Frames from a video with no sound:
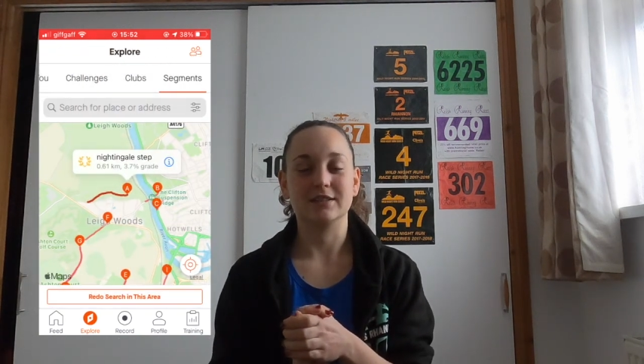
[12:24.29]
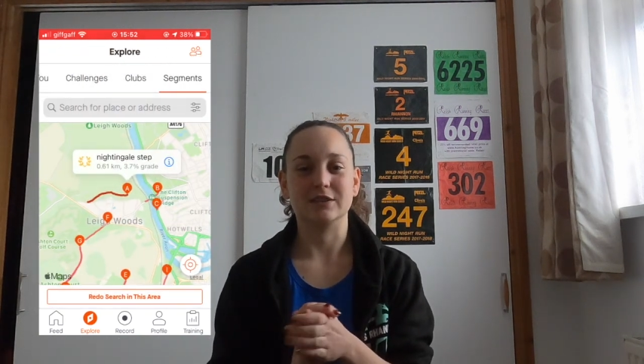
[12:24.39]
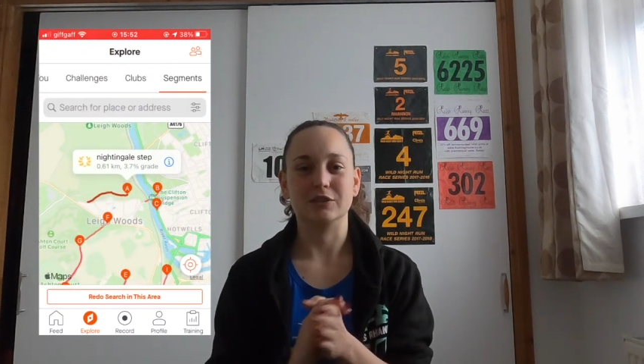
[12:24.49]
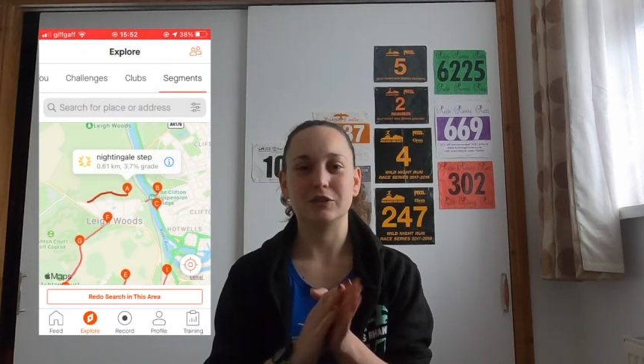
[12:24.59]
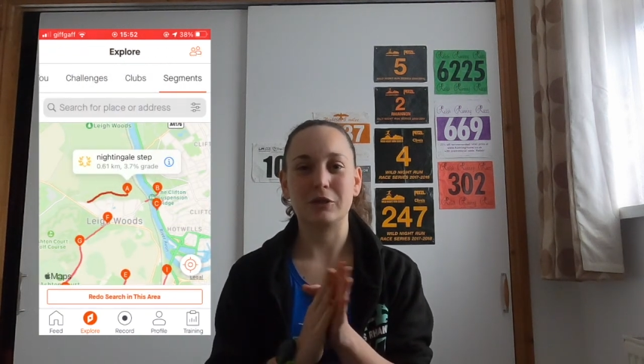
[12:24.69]

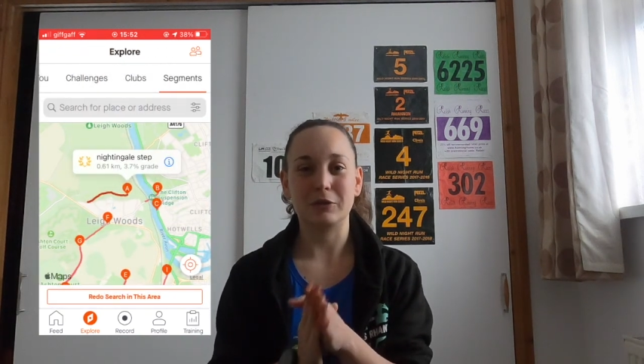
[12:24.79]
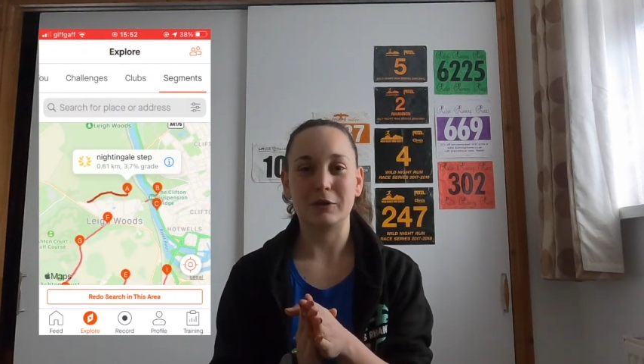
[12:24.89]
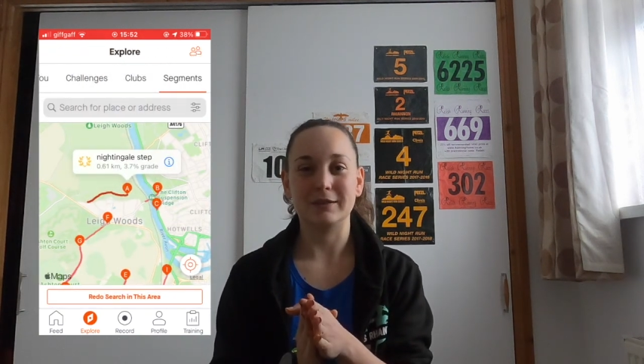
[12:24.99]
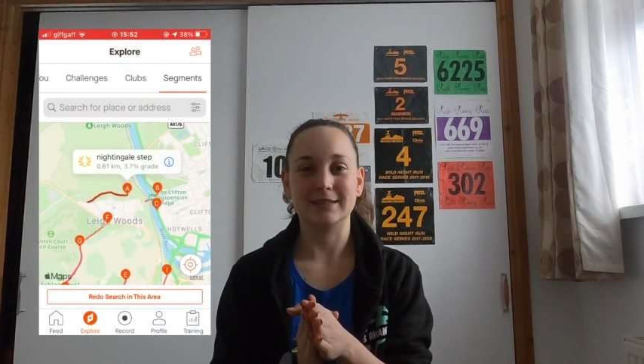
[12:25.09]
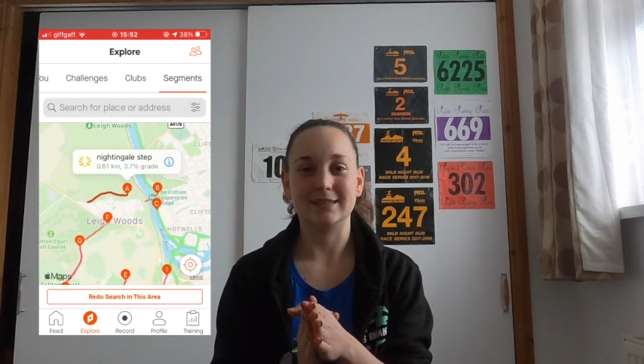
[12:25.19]
So don't go
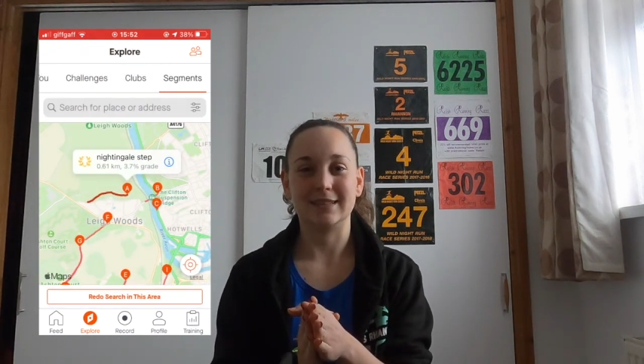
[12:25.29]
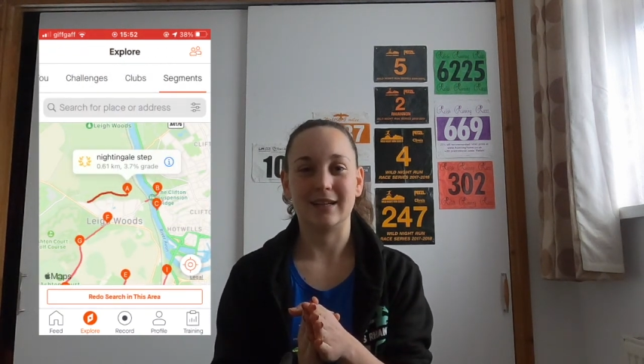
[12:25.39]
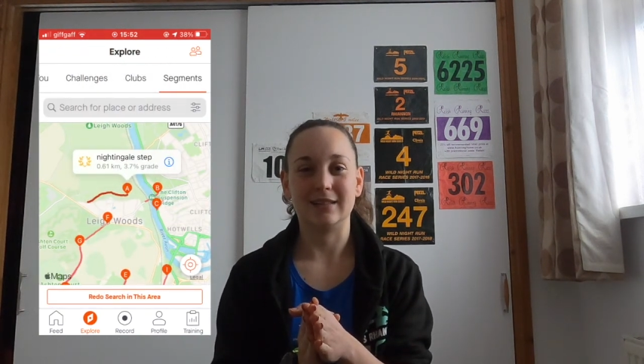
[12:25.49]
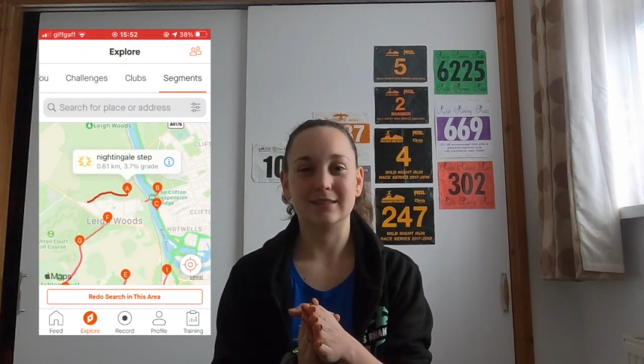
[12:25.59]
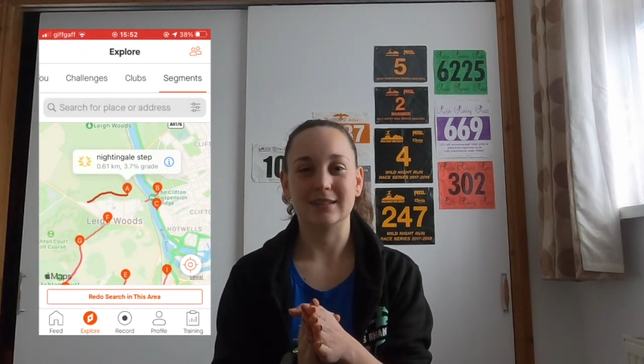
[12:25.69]
into
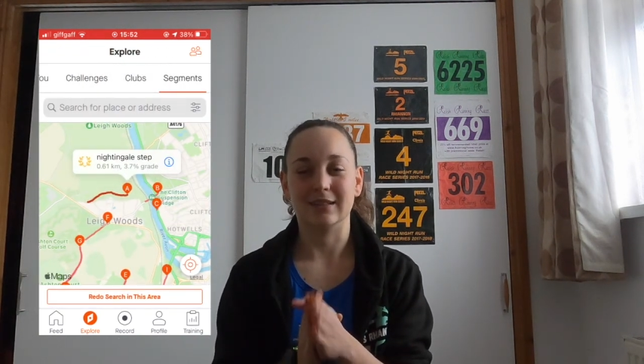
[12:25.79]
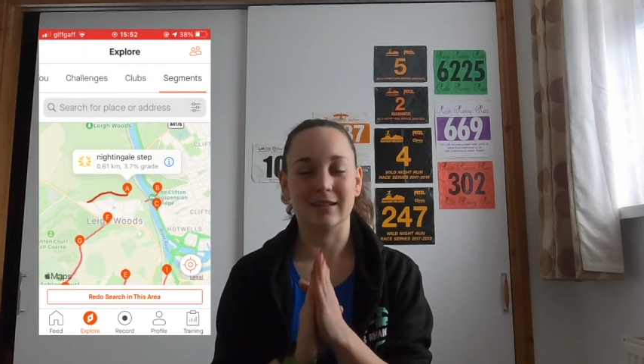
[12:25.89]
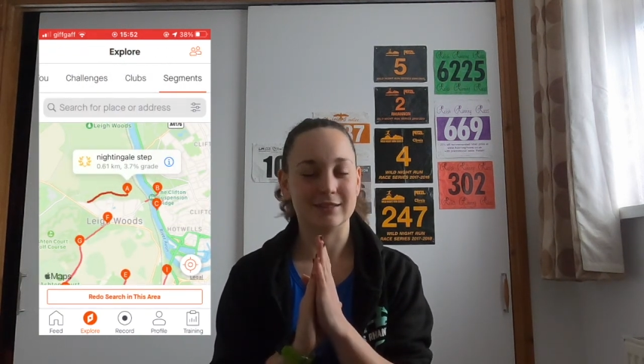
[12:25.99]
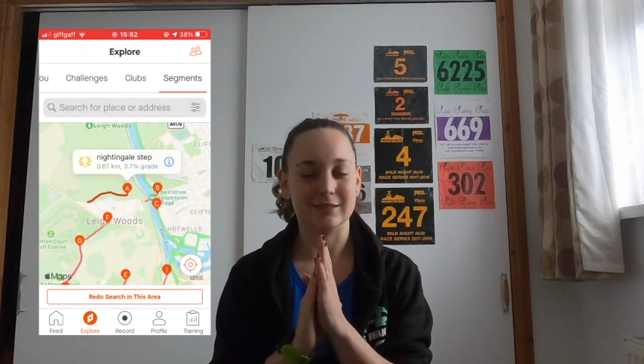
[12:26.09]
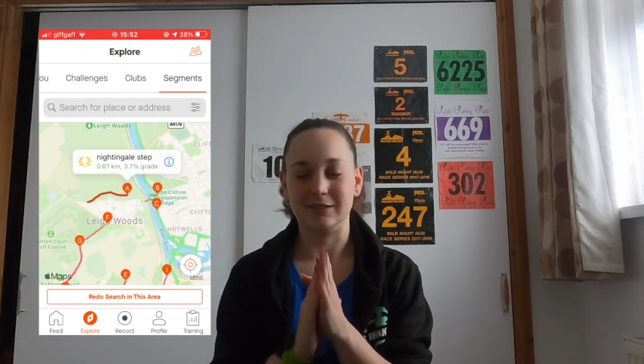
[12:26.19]
stats
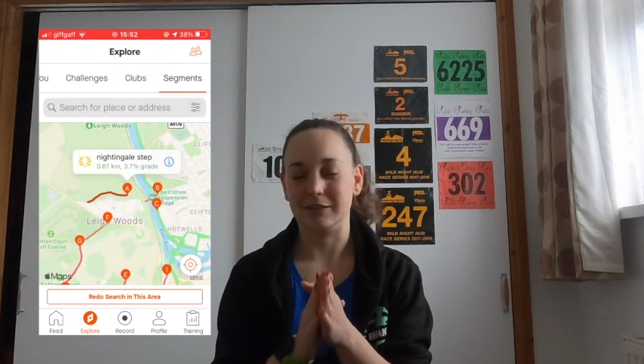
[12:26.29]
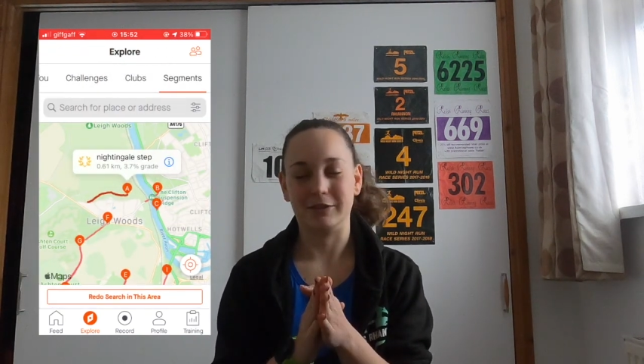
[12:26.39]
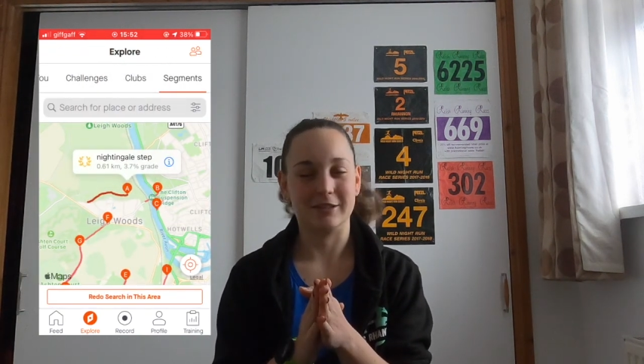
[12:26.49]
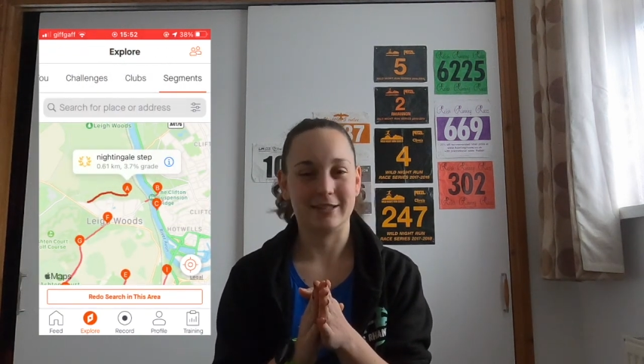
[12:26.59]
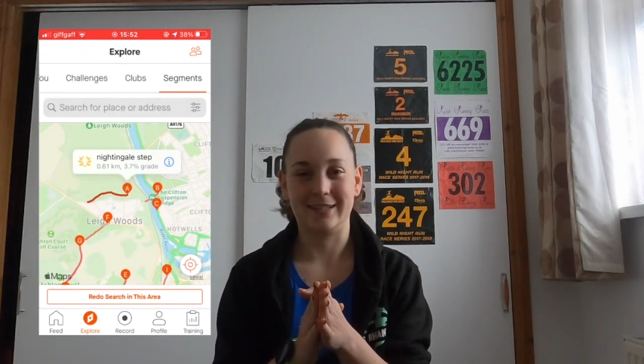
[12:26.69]
unless you know
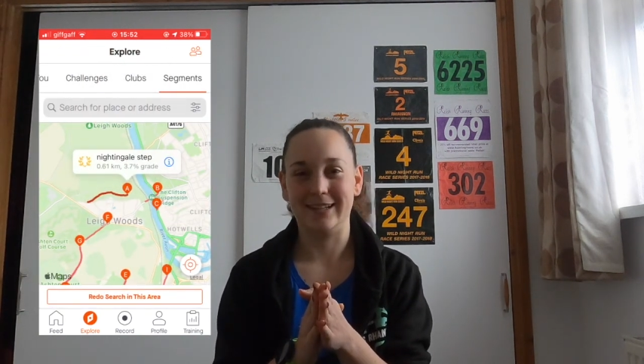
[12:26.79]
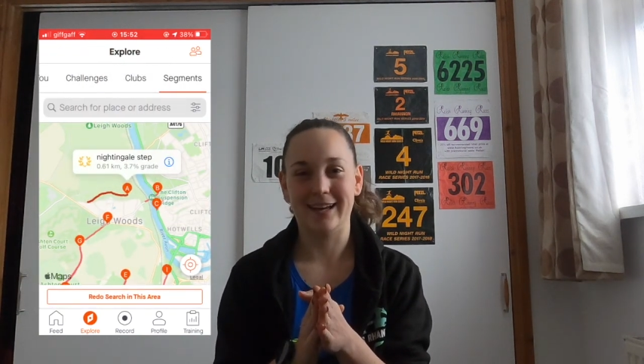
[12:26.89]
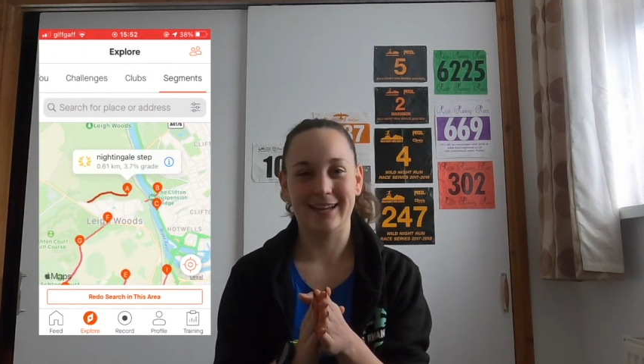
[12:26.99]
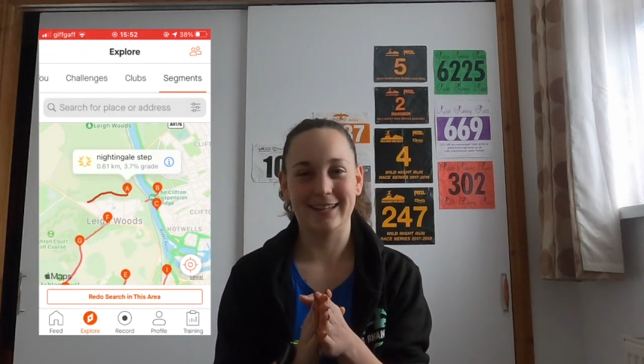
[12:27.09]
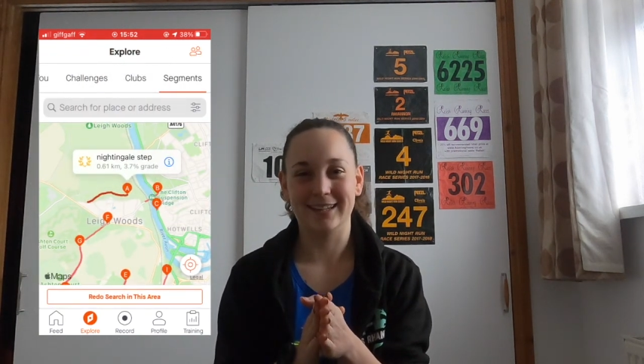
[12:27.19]
what you're looking
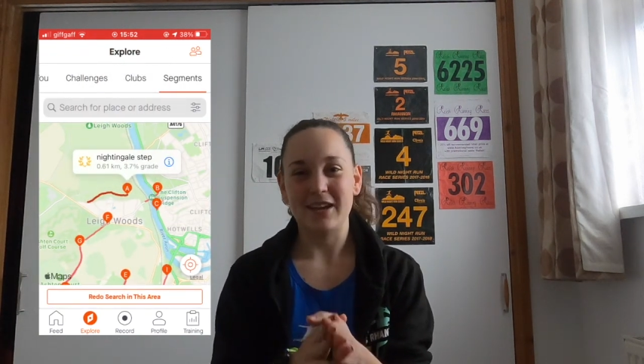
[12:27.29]
at.